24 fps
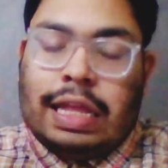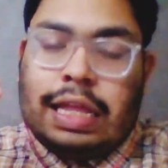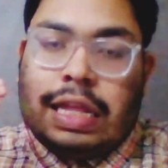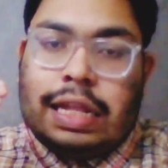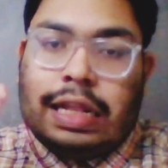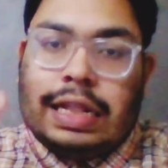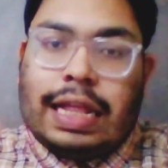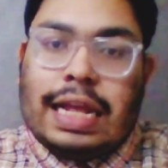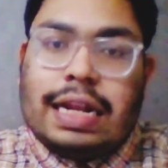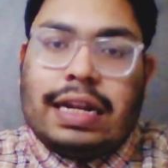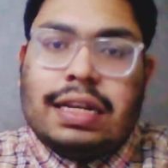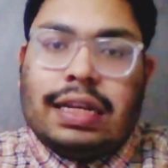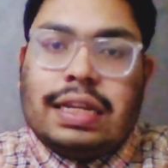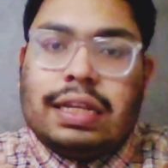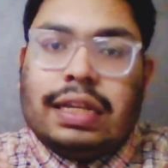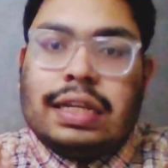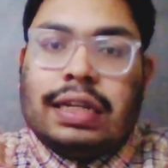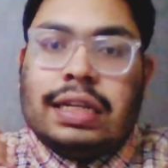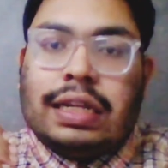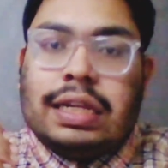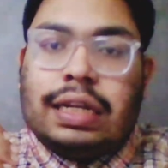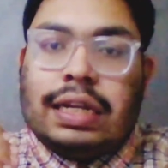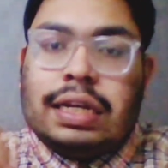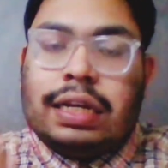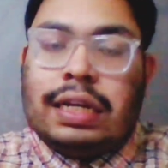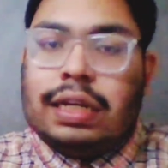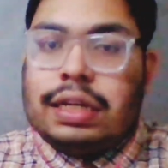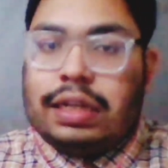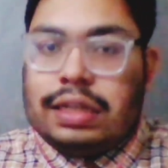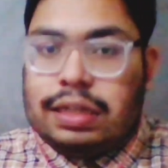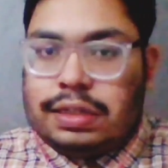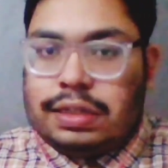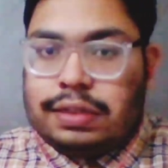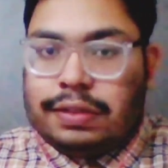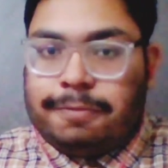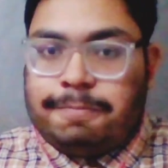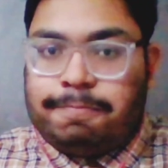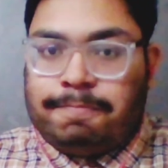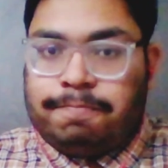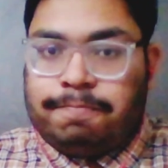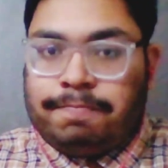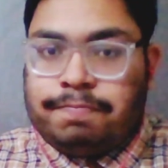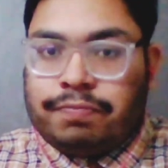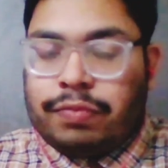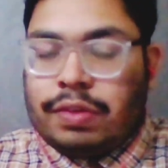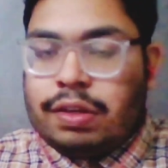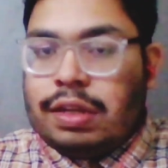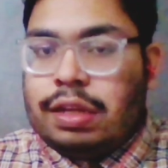Then learn.
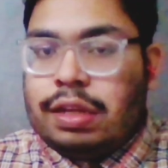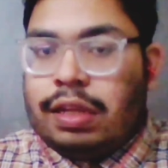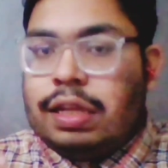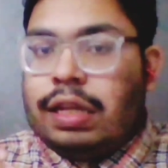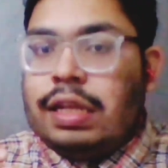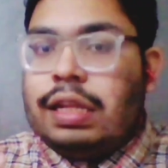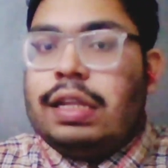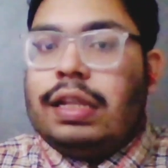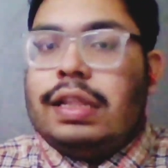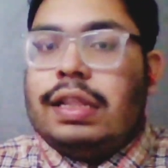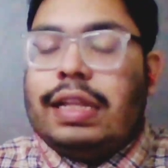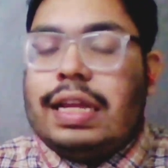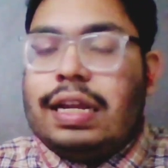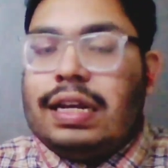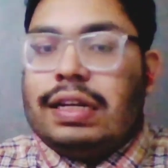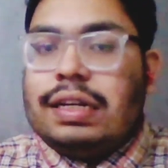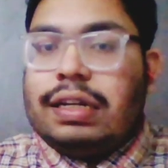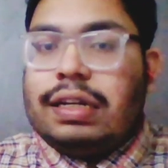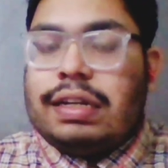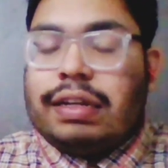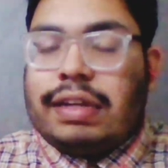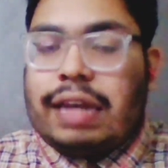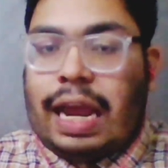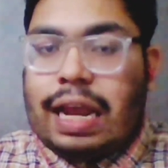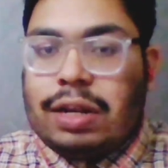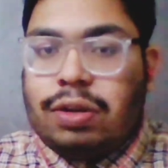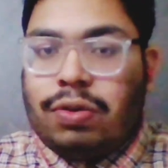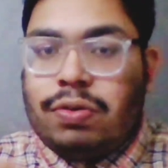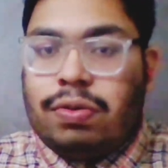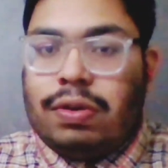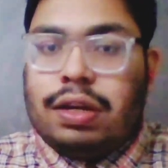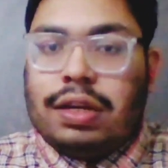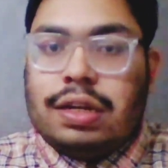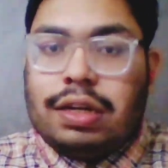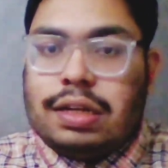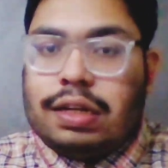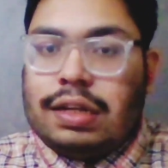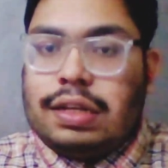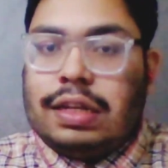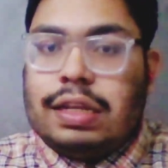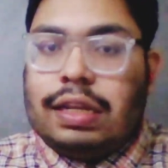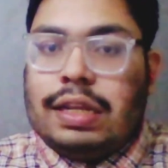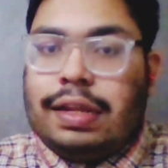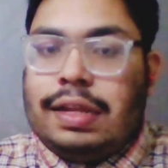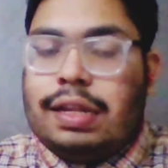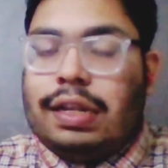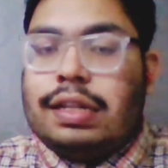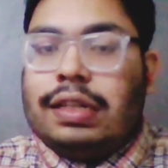Then try to learn.
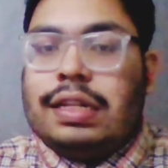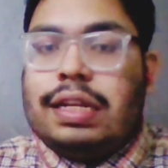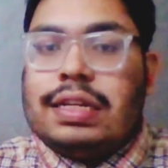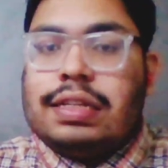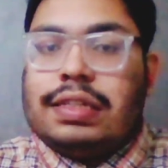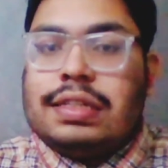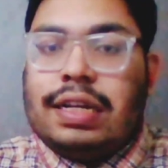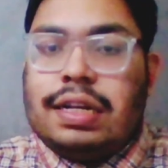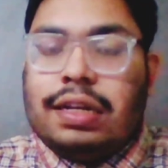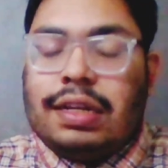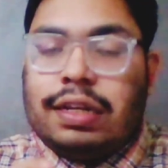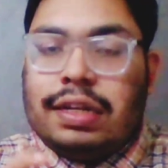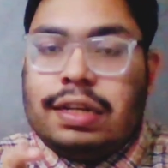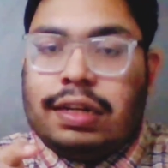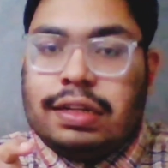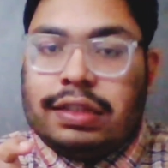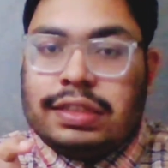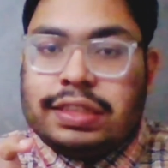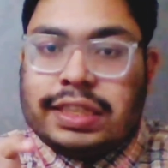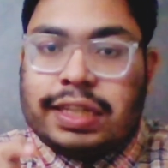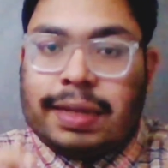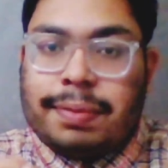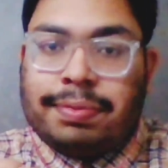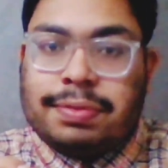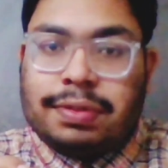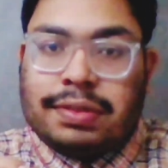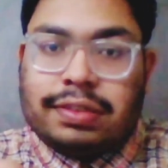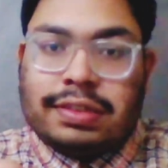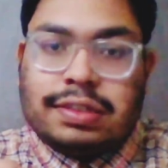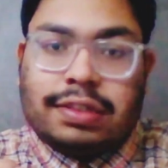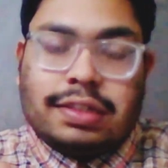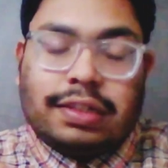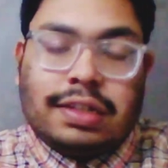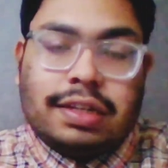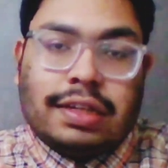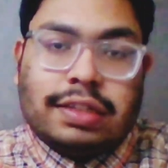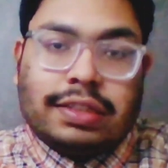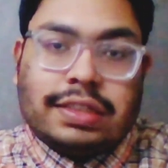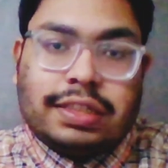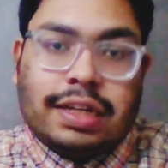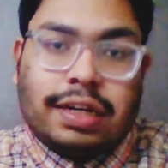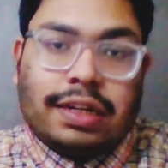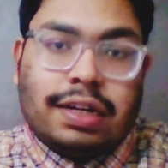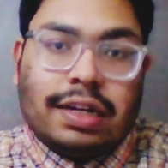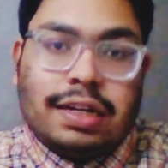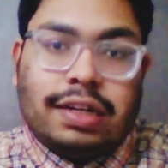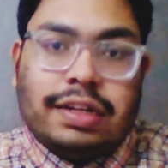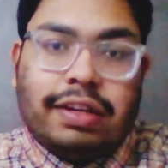There is a
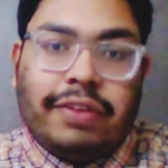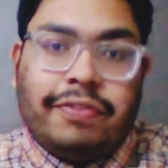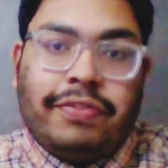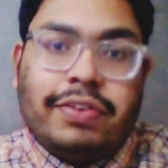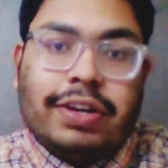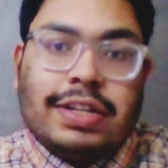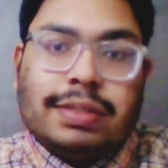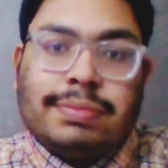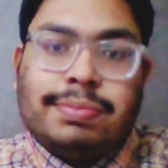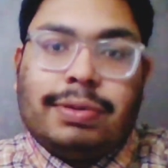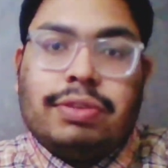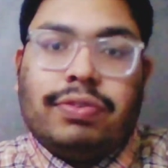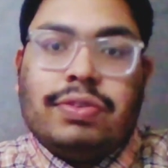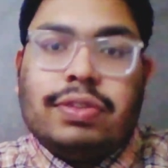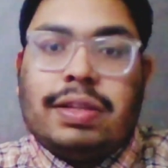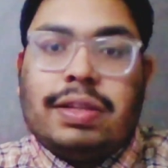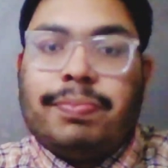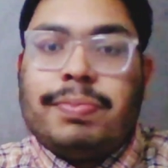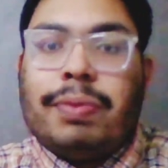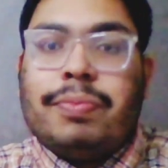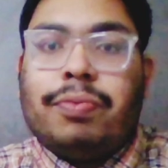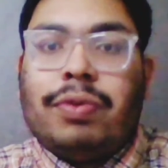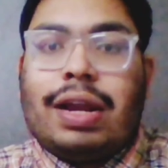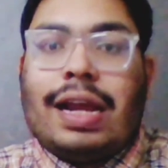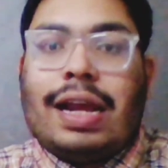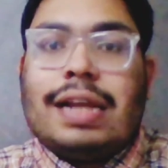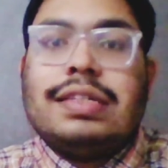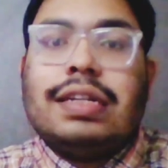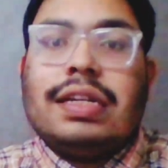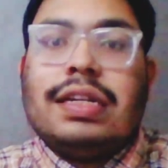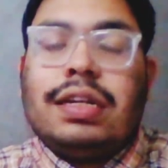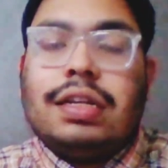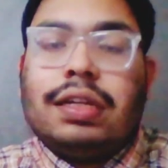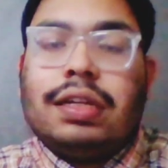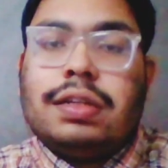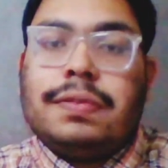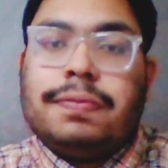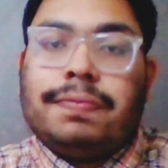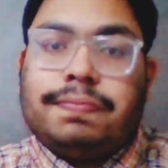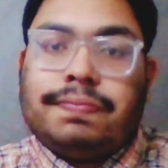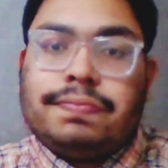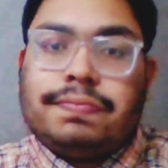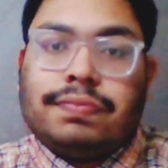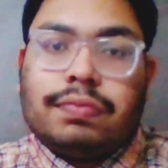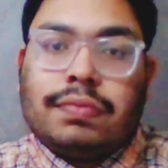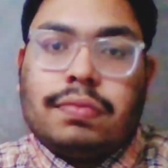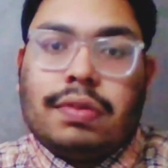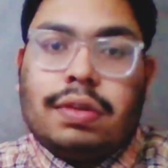subtle difference between the memorize and learn.
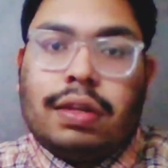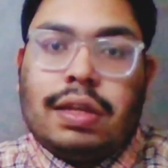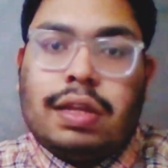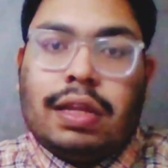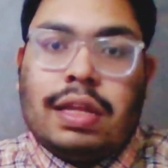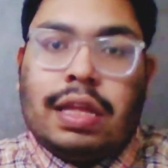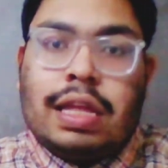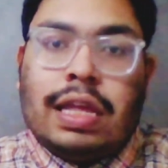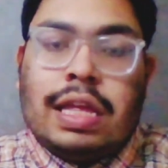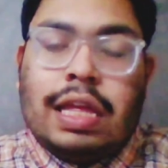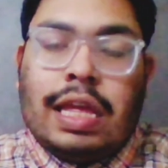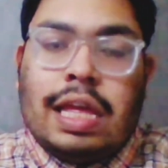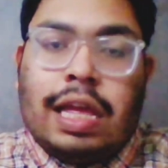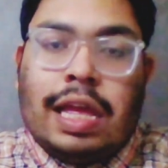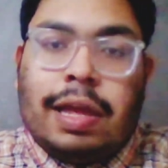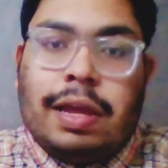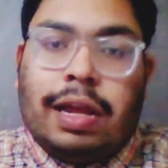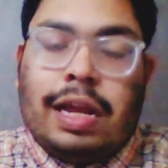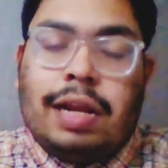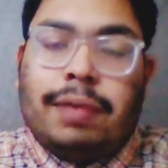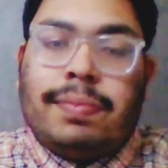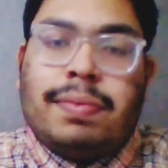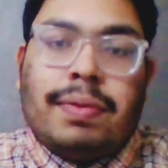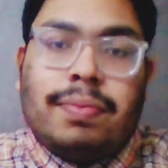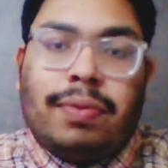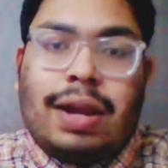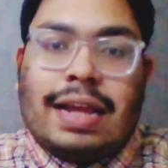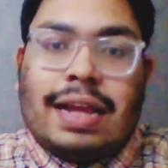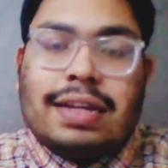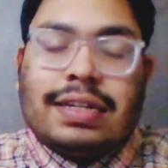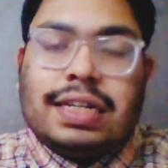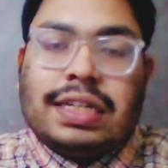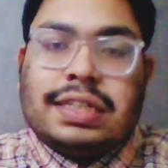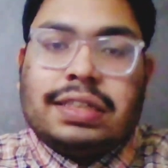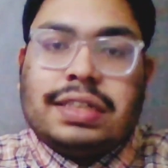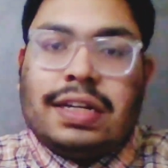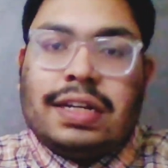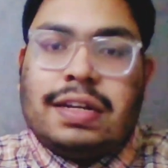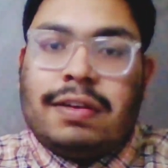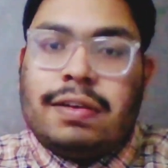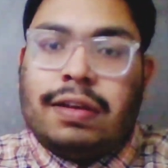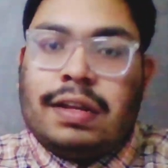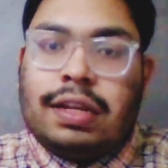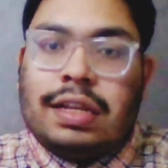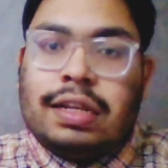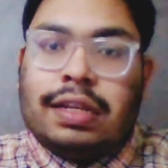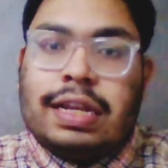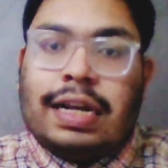In memorization,
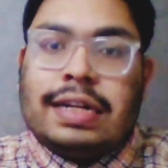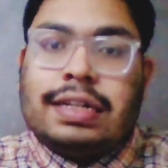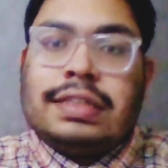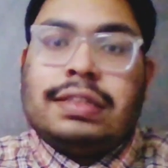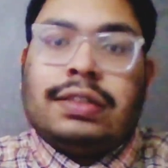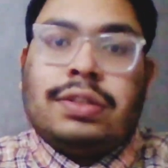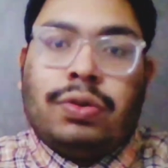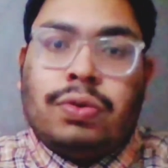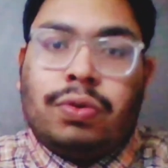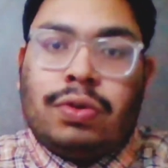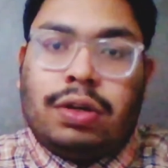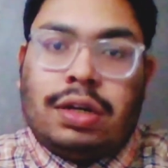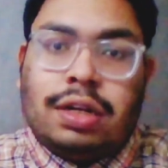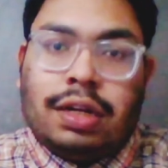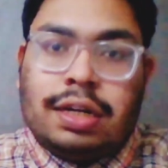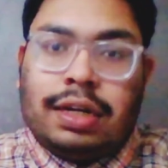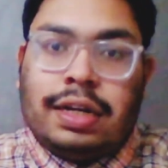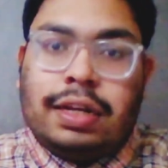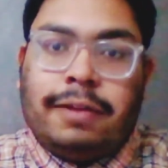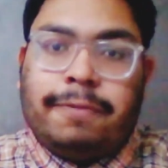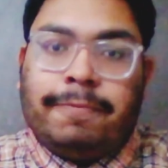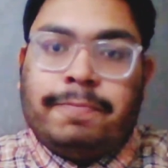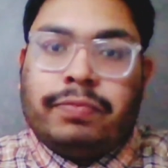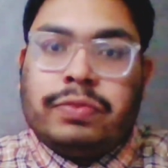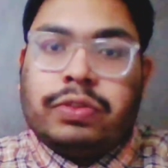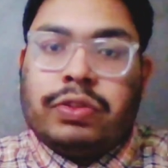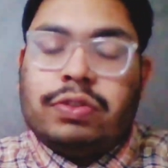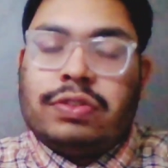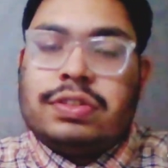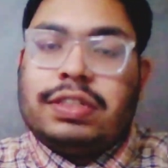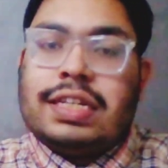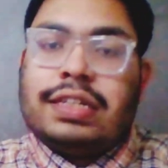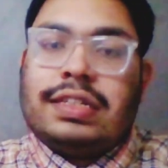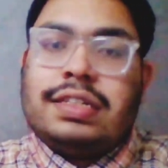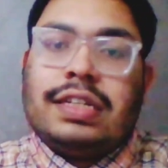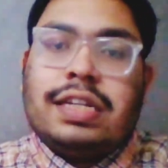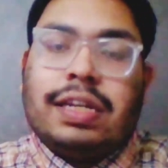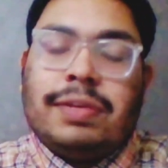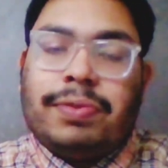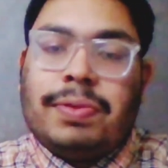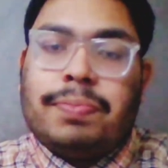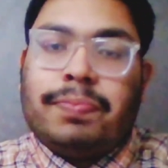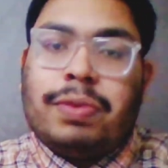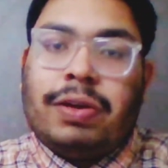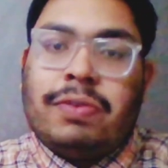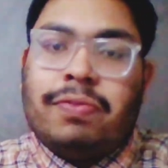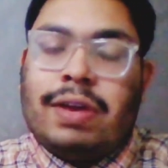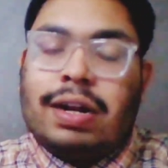that is rote learning. You just
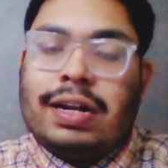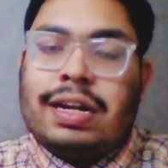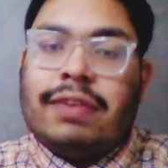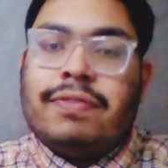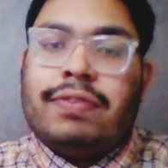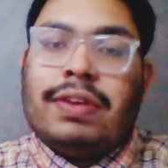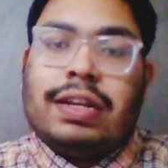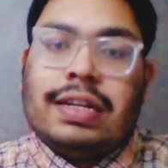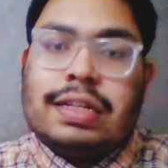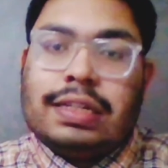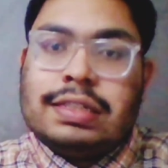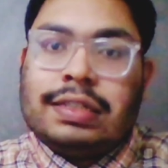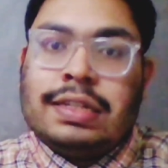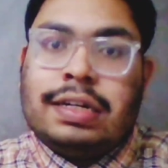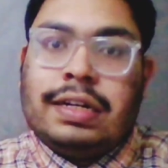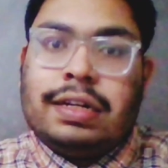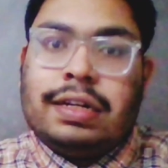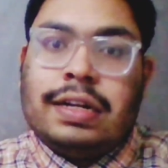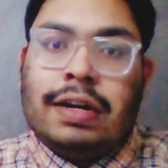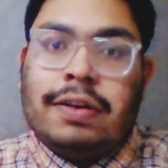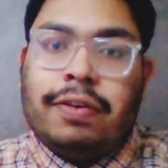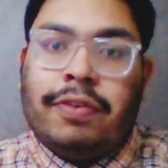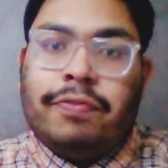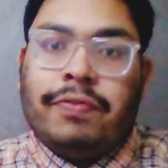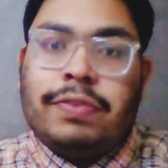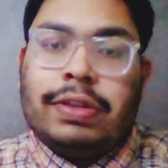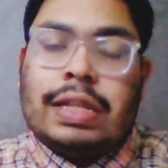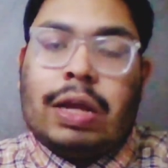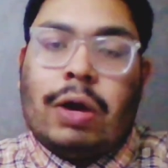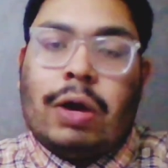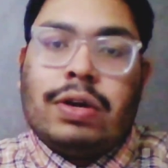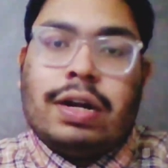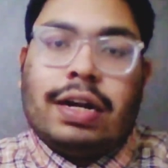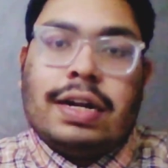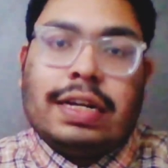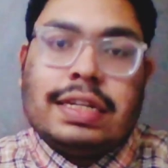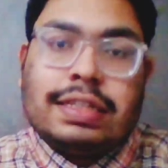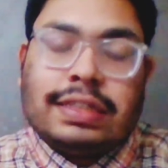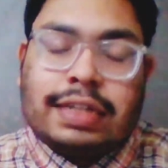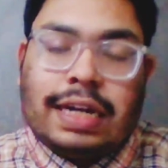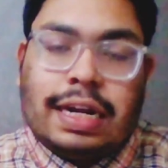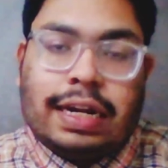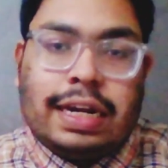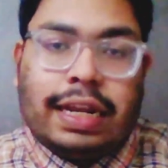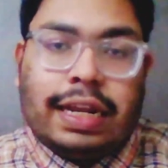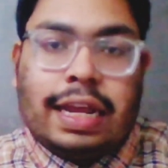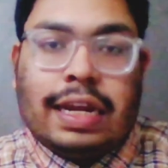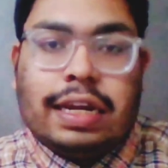remember whatever is written without
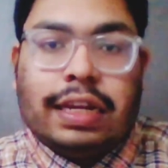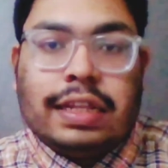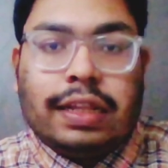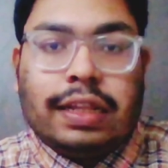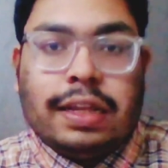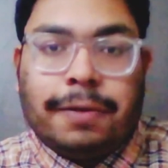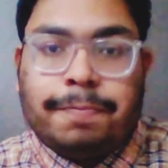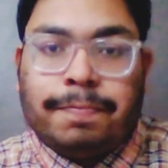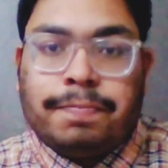understanding anything.